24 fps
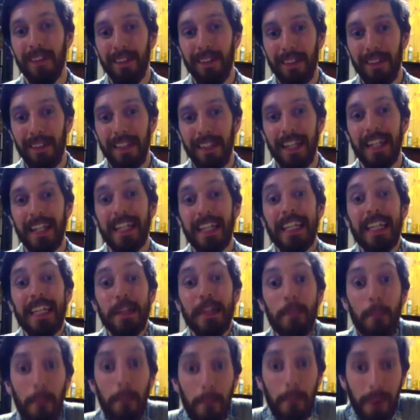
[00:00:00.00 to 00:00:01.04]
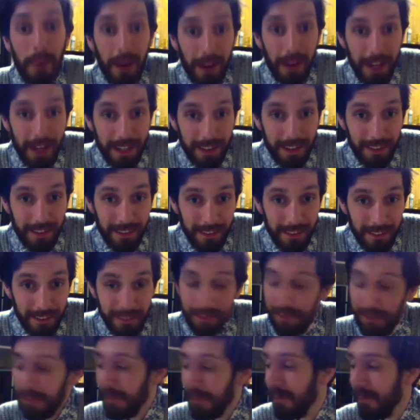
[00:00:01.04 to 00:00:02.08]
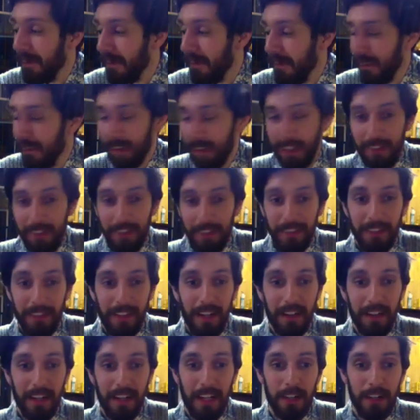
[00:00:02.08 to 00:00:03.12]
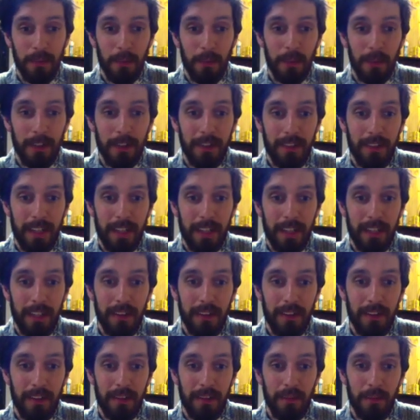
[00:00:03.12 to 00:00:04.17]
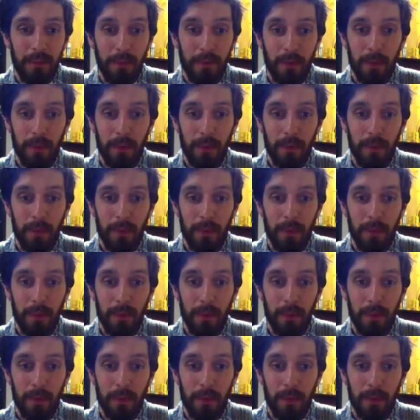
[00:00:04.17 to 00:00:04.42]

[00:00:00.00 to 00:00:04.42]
Then E minor, so that's the staircase 1, 2nd, 3rd, 4th.